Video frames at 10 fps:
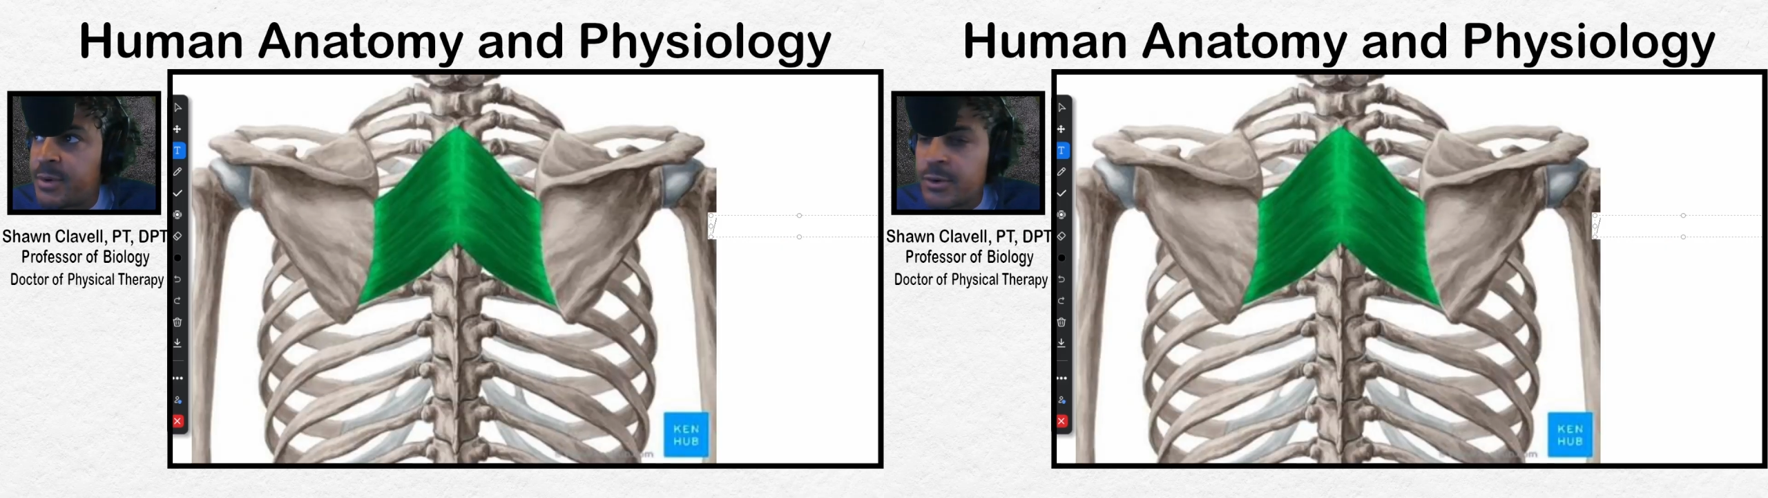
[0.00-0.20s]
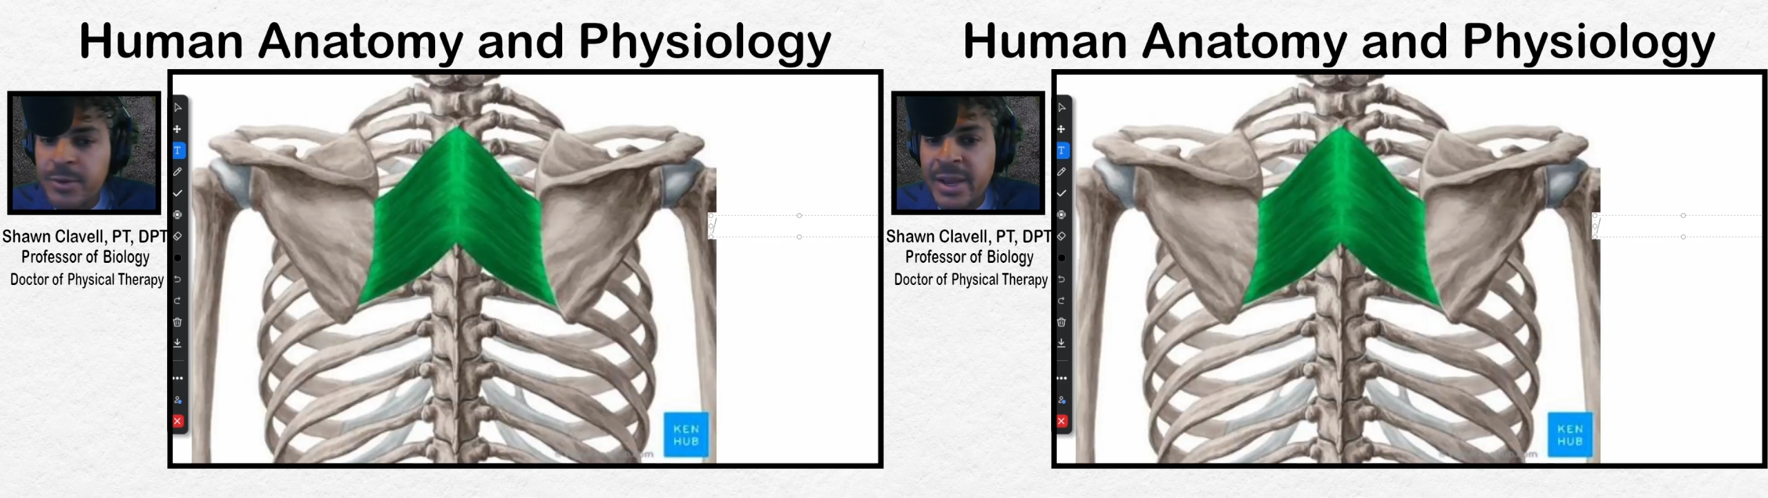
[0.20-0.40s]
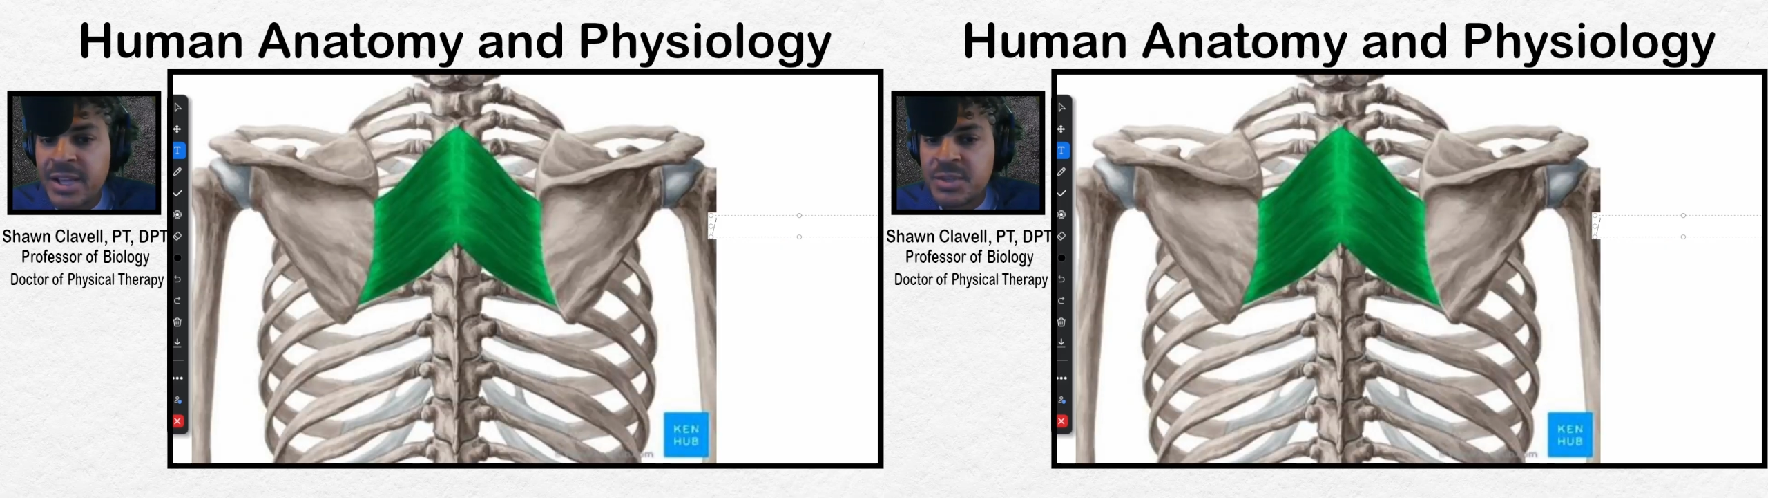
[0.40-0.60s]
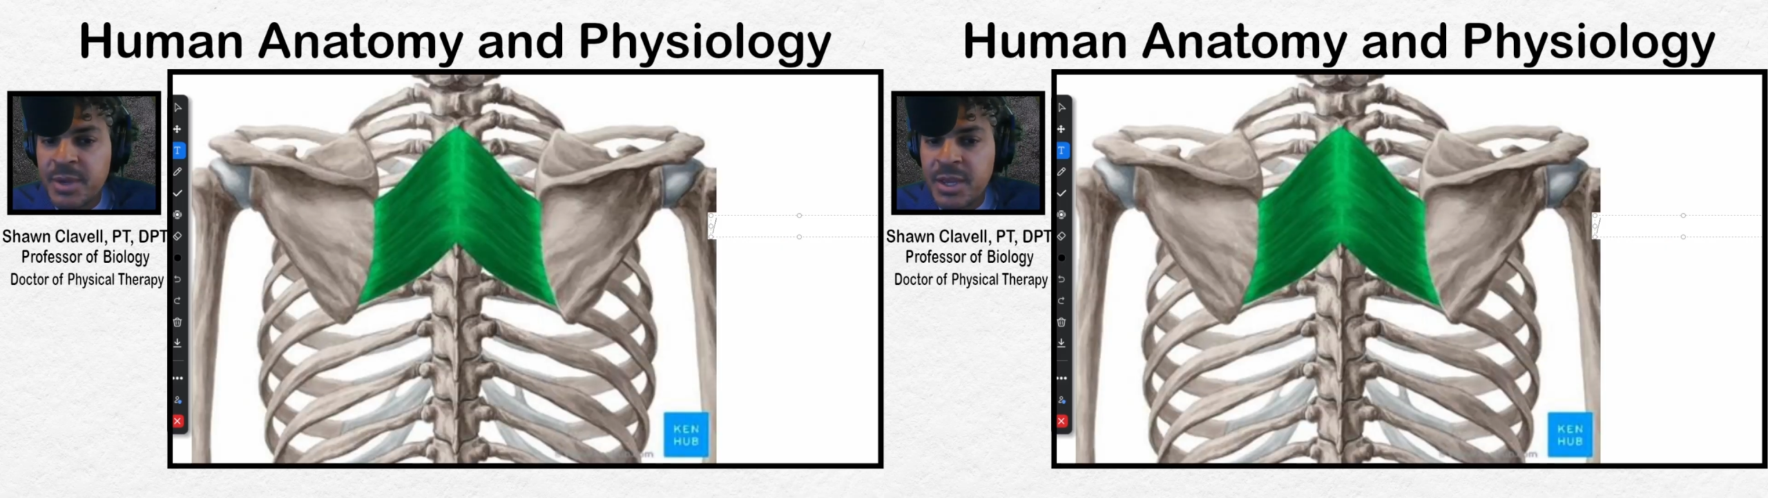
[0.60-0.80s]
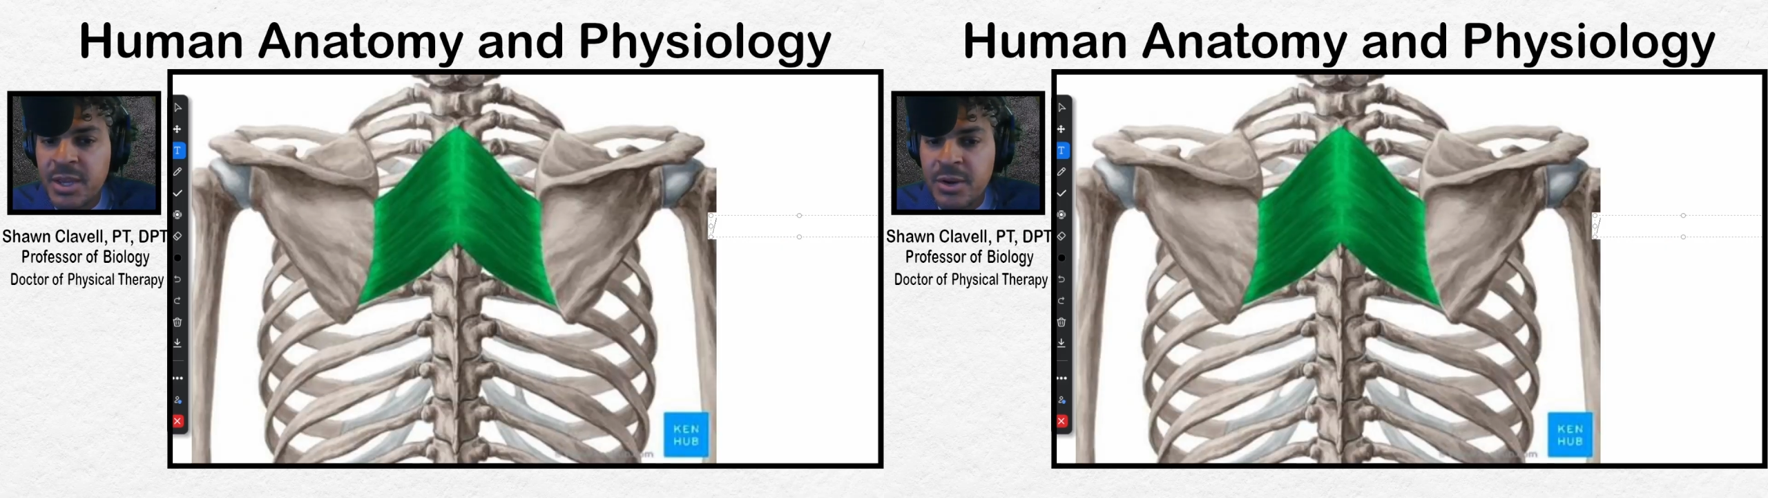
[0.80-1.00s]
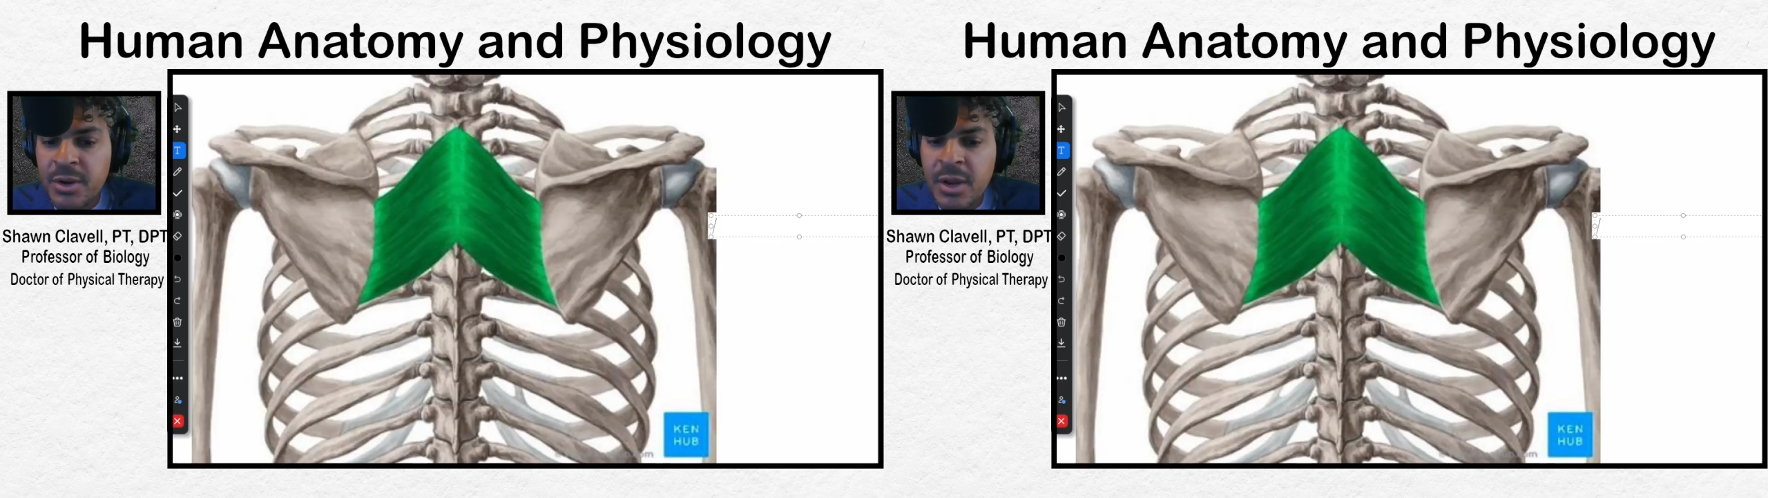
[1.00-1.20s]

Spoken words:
arrangement here